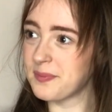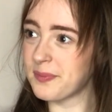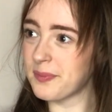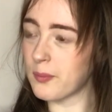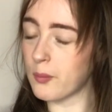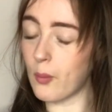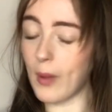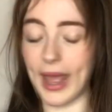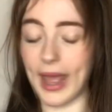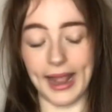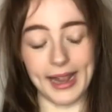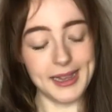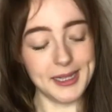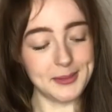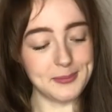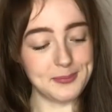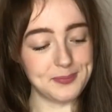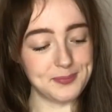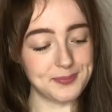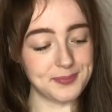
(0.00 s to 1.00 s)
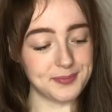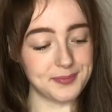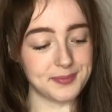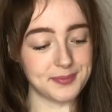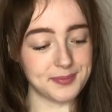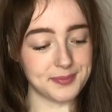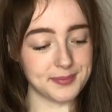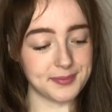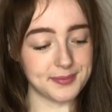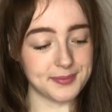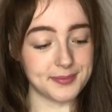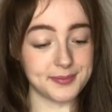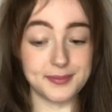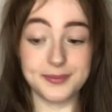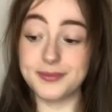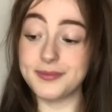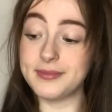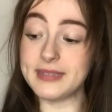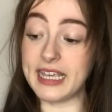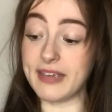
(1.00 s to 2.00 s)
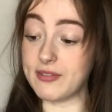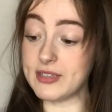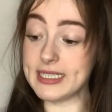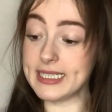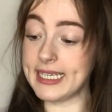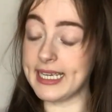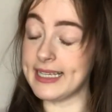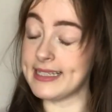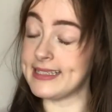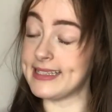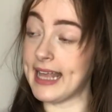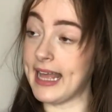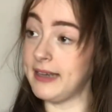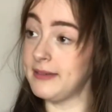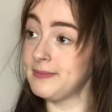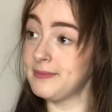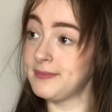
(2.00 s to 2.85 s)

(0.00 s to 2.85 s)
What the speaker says: Well, give us a kiss then.